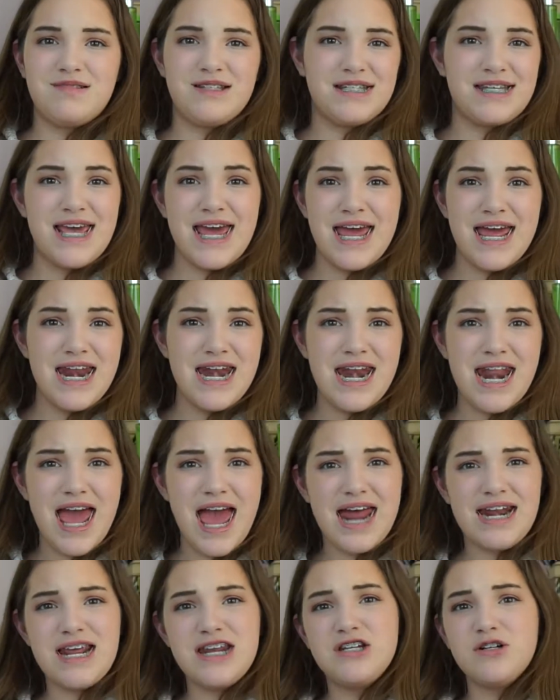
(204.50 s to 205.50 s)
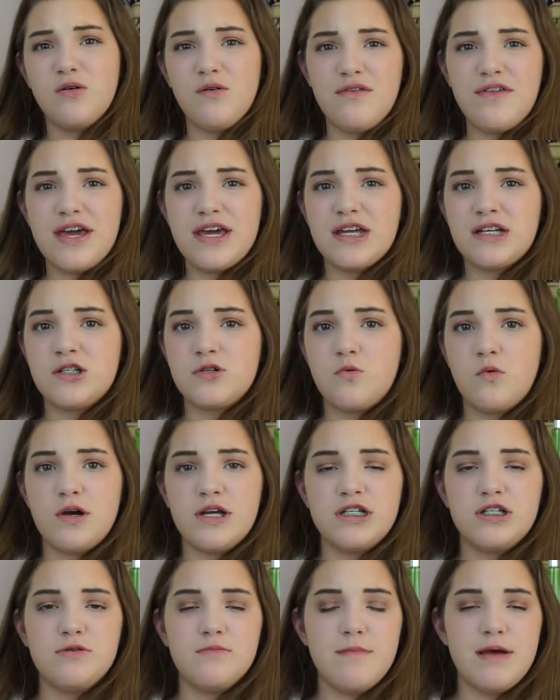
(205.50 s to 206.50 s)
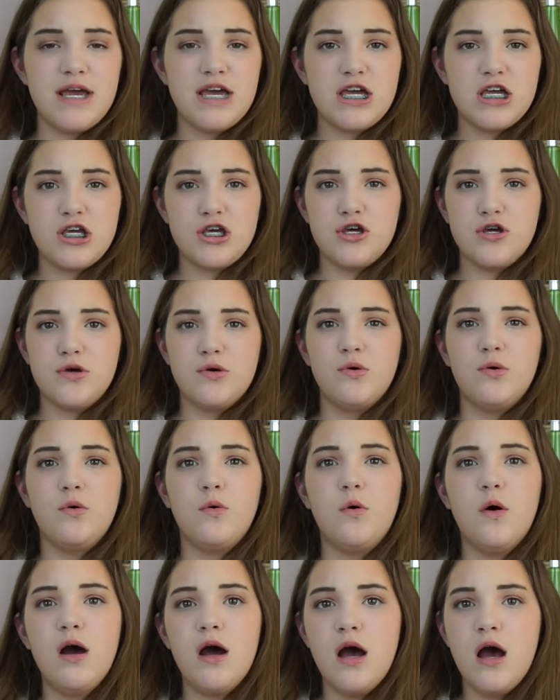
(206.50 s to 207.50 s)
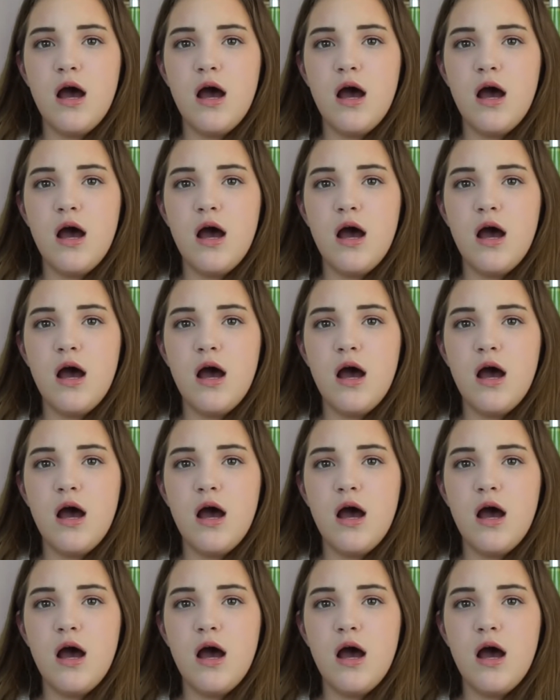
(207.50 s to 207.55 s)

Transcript: skin, and I don't think it's going to make you